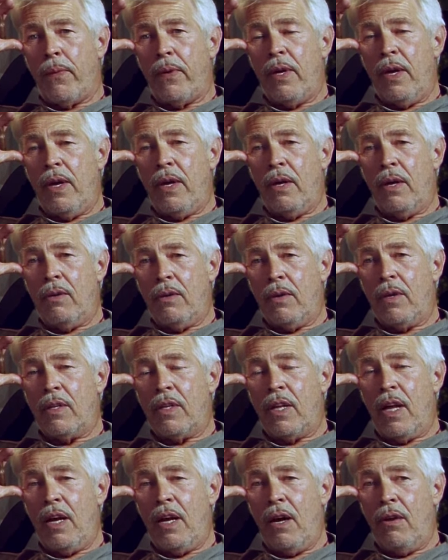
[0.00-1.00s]
Yeah, cut
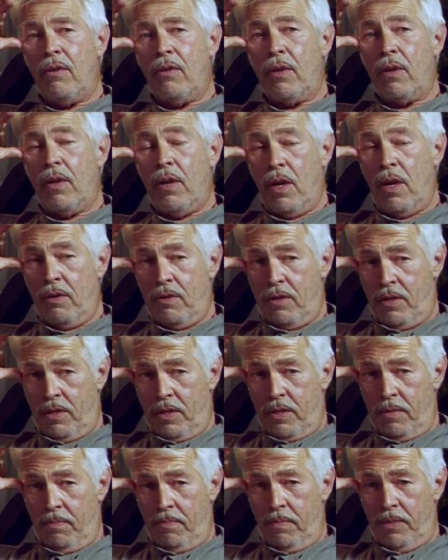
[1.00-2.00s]
that out, cut out
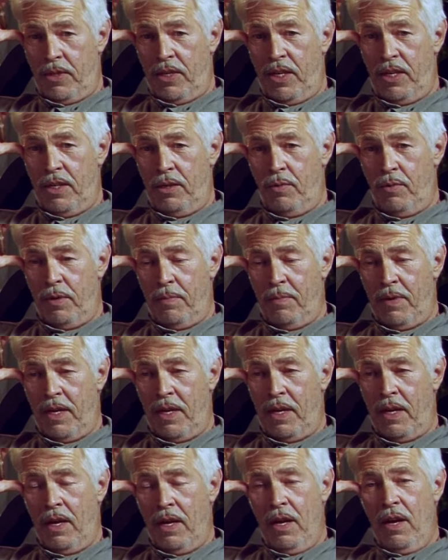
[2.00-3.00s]
some scenes with
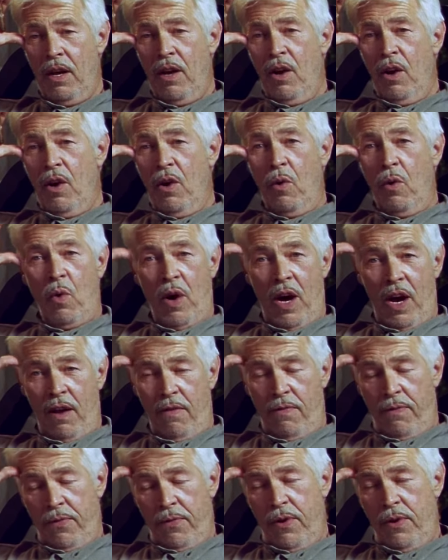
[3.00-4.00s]
my
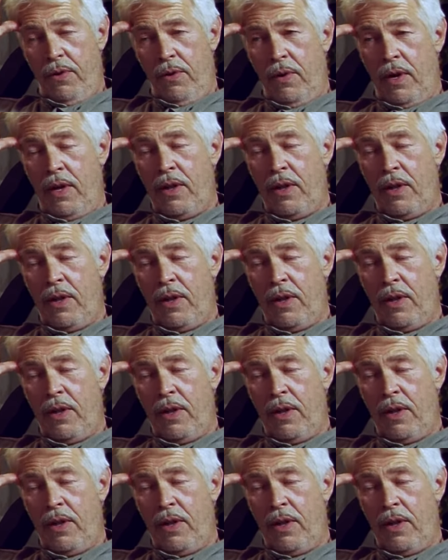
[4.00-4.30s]
wife too.